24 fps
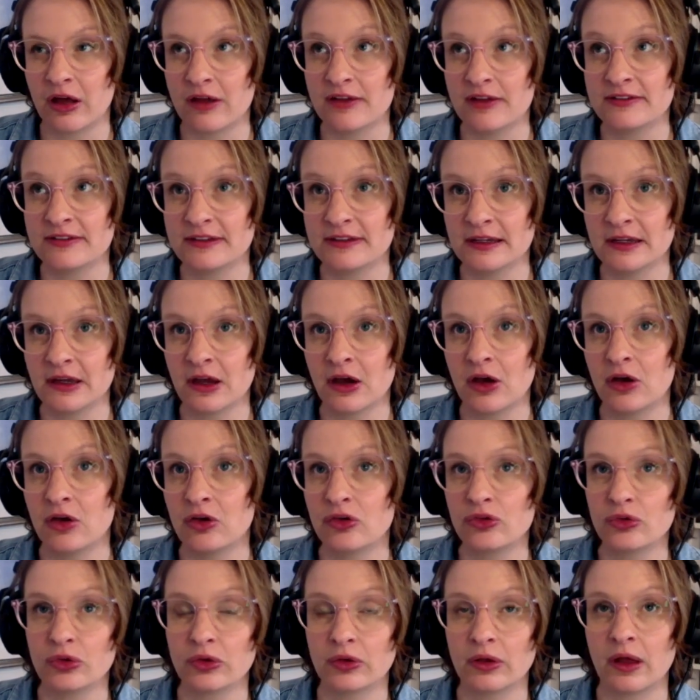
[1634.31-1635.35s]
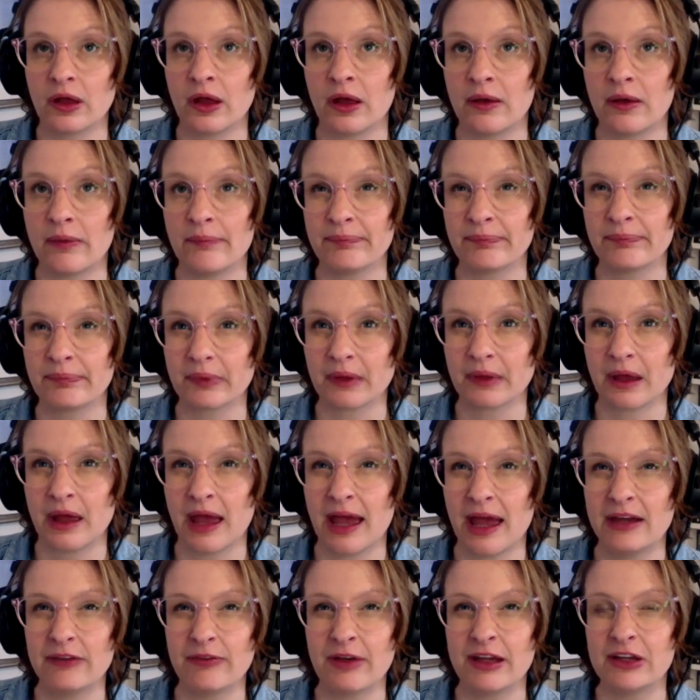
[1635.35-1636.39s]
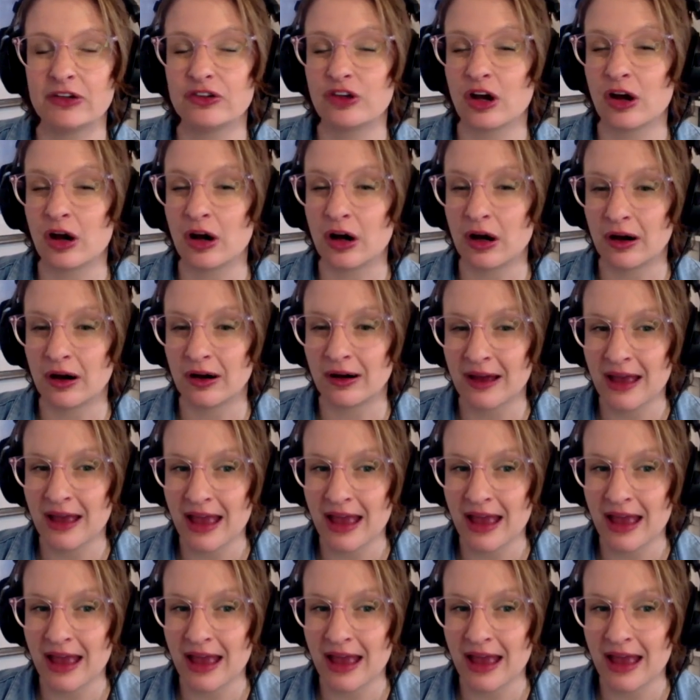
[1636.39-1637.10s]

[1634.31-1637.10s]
CEOs or a head of HR,